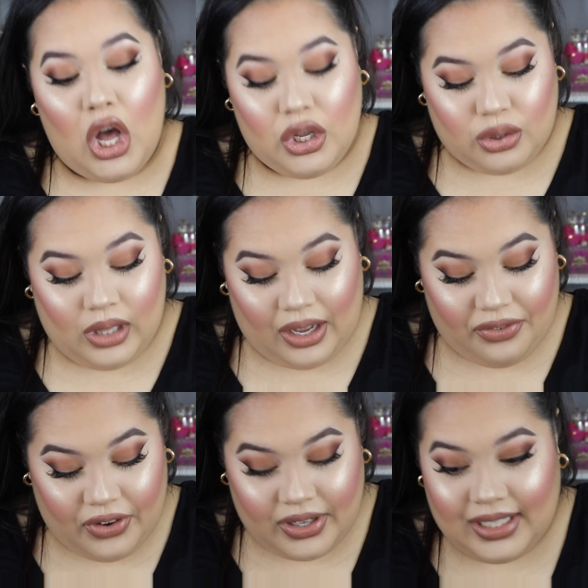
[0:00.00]
So like
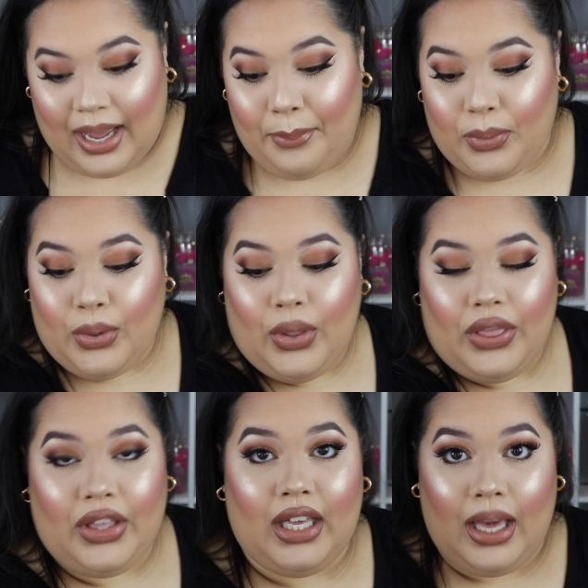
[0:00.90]
for example,
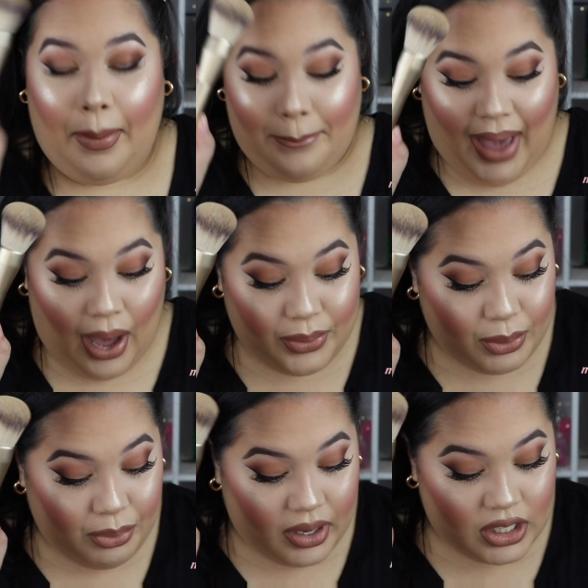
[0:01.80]
the powder
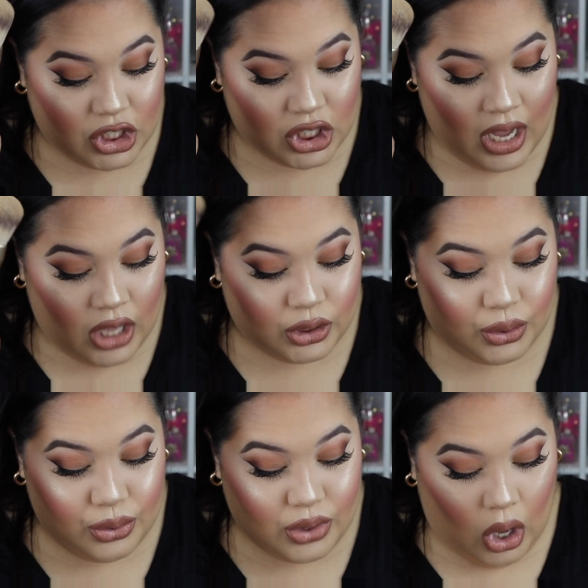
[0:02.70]
brush you
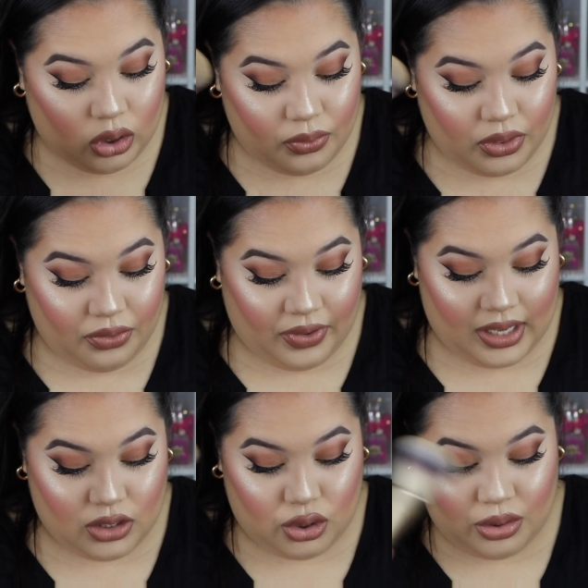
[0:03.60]
use all over the
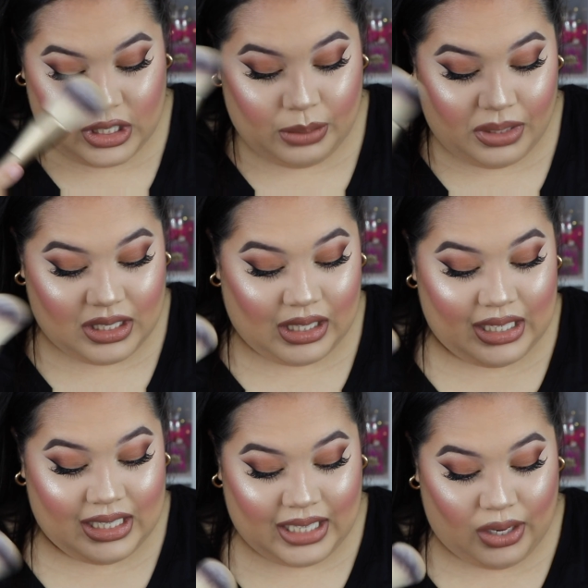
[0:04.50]
face to seamlessly
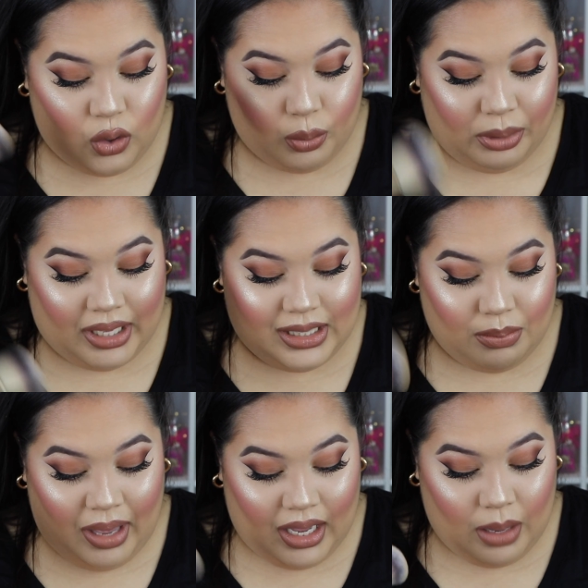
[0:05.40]
set or blend
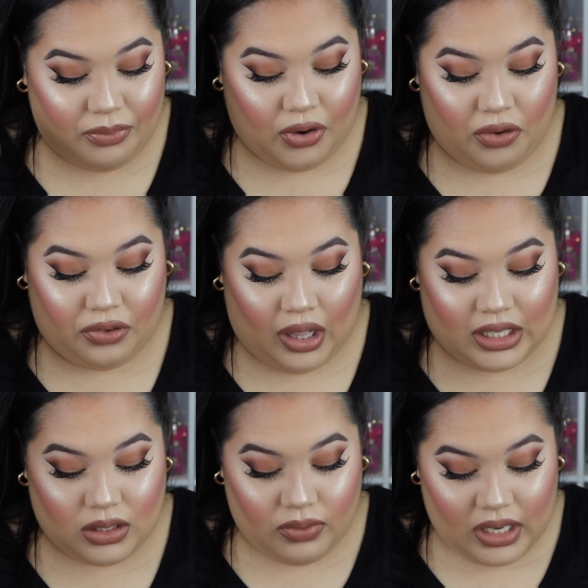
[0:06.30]
makeup for a
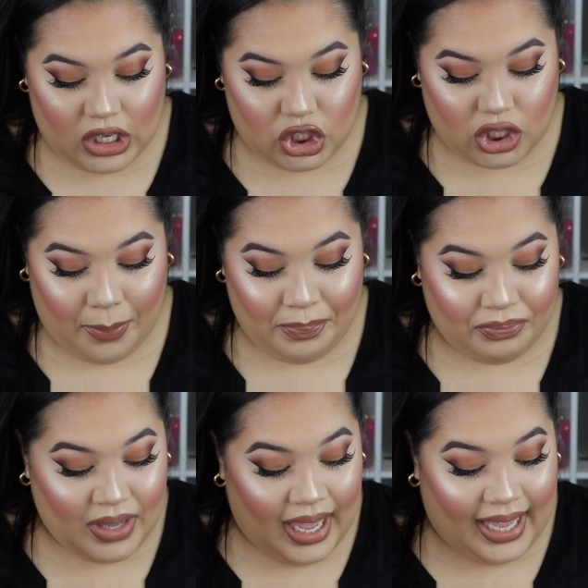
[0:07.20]
flawless finish.
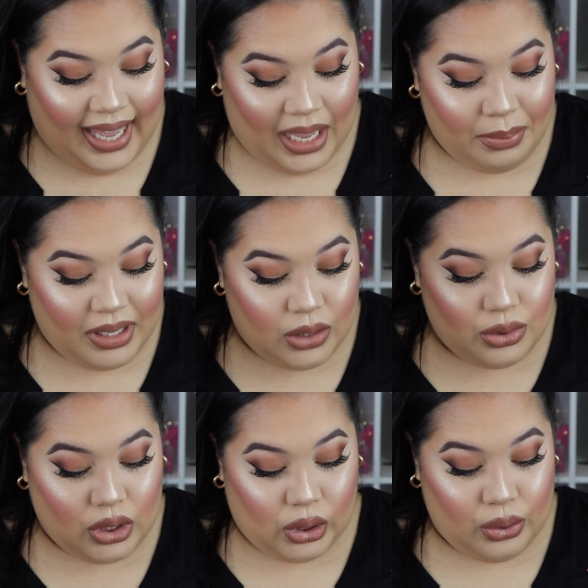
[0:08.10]
It can be
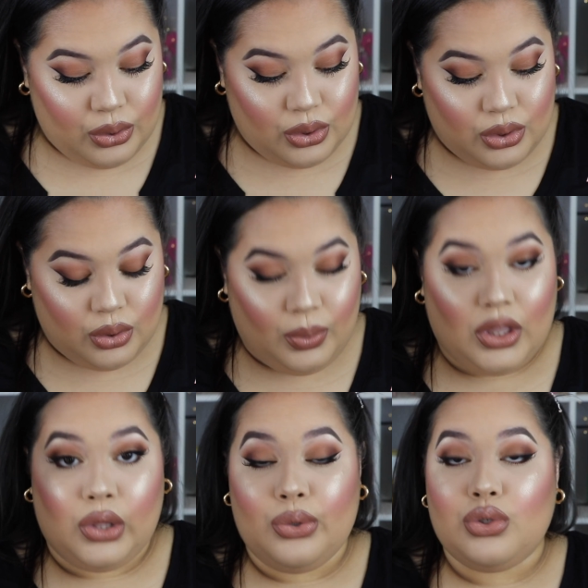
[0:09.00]
used
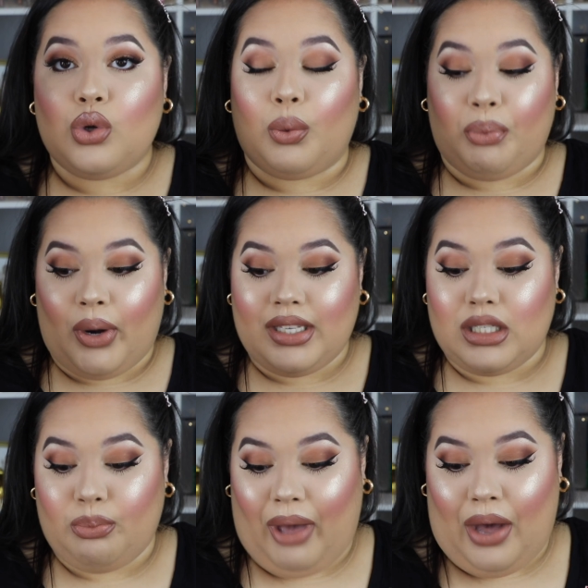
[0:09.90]
with loose or
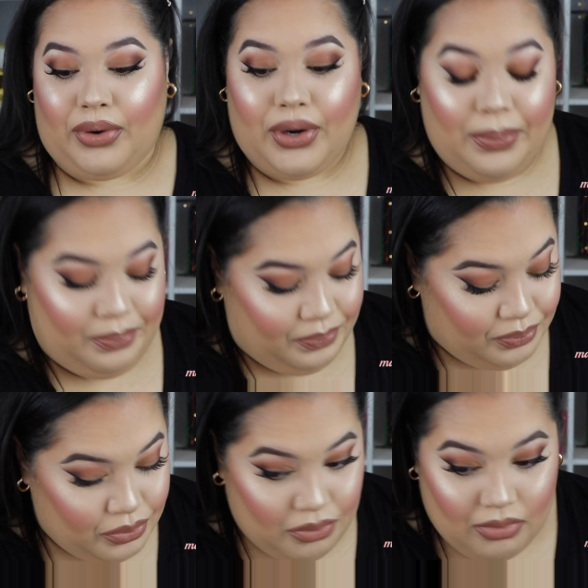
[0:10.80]
pressed powder.
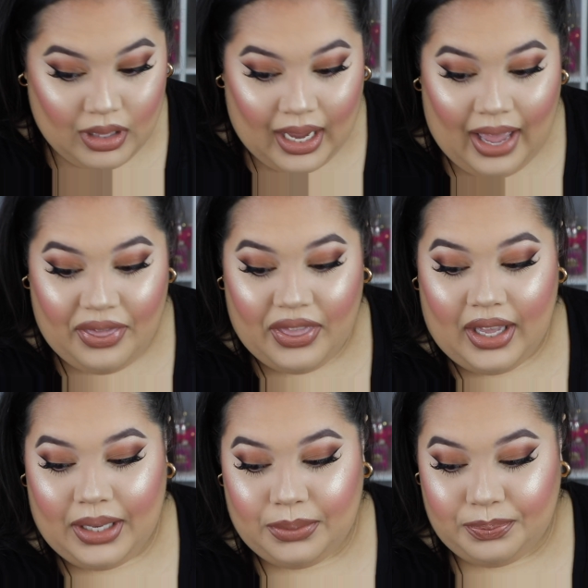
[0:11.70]
And
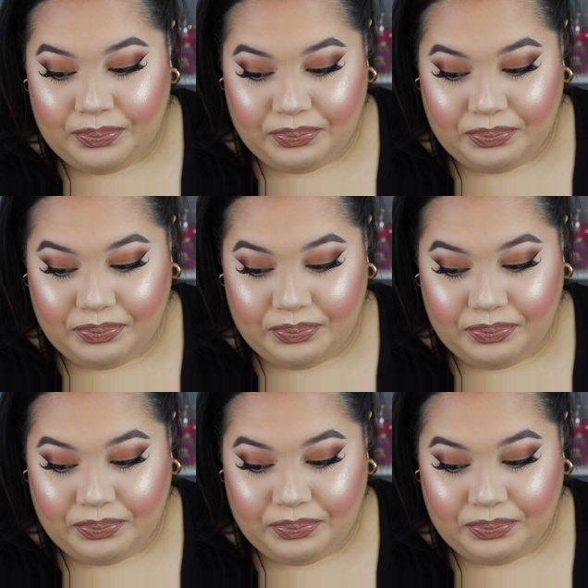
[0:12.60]
then